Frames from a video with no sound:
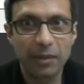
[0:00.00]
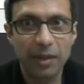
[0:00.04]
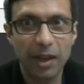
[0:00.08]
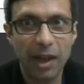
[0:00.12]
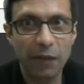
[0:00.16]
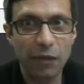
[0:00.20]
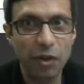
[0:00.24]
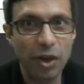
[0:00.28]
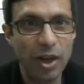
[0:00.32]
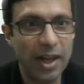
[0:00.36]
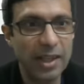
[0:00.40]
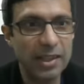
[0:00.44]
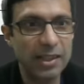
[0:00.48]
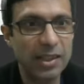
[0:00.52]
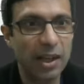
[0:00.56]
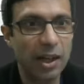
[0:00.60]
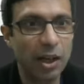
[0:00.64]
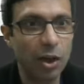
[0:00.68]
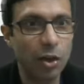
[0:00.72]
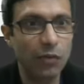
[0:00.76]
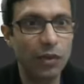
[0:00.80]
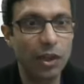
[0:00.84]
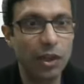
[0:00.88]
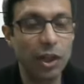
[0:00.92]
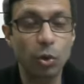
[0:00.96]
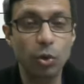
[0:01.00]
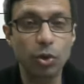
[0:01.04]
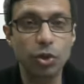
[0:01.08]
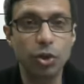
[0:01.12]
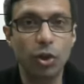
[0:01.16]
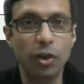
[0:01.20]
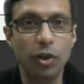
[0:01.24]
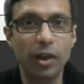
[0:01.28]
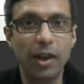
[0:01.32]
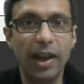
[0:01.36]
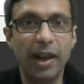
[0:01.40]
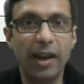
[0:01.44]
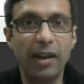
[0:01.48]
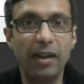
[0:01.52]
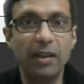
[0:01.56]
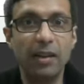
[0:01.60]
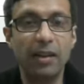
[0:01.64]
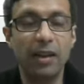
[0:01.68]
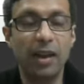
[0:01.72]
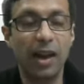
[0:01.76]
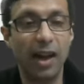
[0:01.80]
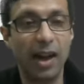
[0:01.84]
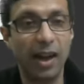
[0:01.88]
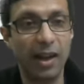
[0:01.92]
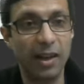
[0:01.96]
Have you guys heard of the ozone
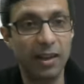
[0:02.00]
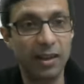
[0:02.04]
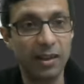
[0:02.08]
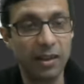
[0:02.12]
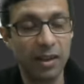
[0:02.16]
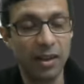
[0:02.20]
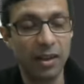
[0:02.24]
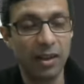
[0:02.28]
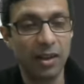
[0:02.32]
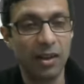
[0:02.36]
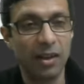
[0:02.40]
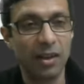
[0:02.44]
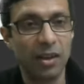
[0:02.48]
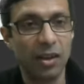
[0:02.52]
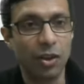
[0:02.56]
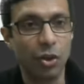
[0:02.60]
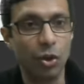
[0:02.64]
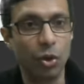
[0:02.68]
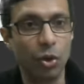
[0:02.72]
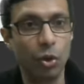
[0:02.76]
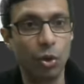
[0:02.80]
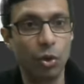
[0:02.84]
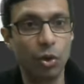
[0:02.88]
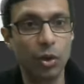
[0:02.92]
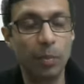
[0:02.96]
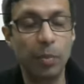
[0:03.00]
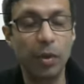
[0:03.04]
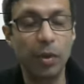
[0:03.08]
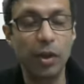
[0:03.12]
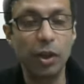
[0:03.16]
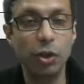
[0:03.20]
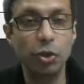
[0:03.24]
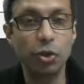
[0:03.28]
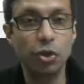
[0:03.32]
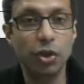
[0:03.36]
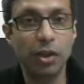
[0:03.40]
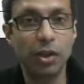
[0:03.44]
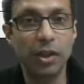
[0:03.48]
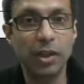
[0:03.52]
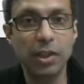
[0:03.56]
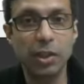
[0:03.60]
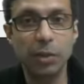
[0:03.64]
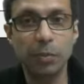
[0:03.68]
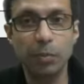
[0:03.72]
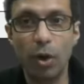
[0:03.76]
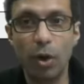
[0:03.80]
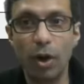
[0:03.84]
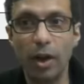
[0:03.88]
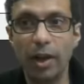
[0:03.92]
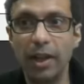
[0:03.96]
layer? And you know, the pollution is
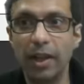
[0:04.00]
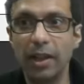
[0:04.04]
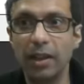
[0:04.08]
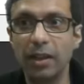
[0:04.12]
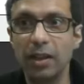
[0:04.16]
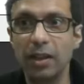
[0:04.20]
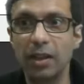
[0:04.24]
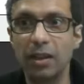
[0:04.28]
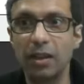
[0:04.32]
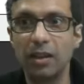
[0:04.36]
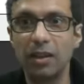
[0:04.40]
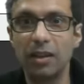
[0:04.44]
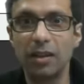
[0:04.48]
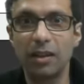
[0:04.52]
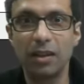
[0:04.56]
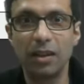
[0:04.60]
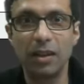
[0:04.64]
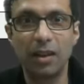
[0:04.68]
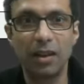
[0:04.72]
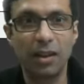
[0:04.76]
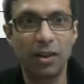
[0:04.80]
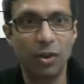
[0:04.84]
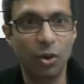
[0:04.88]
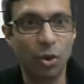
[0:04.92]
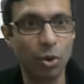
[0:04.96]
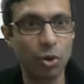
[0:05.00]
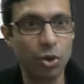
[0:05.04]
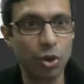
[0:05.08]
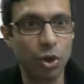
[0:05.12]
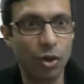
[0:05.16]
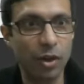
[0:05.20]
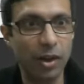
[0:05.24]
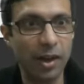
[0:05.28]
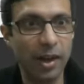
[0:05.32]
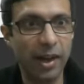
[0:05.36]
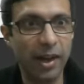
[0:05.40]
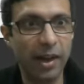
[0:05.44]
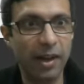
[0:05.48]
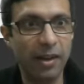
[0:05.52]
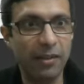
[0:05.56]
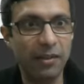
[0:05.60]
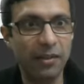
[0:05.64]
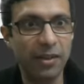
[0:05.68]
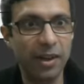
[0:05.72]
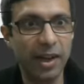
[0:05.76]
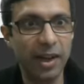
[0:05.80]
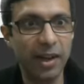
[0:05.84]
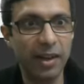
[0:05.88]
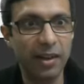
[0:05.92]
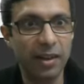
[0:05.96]
spoiling the uh, ozone layer,
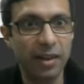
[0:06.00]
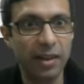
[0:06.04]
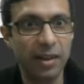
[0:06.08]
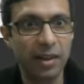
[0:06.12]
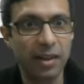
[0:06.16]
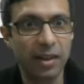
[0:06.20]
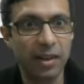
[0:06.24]
right?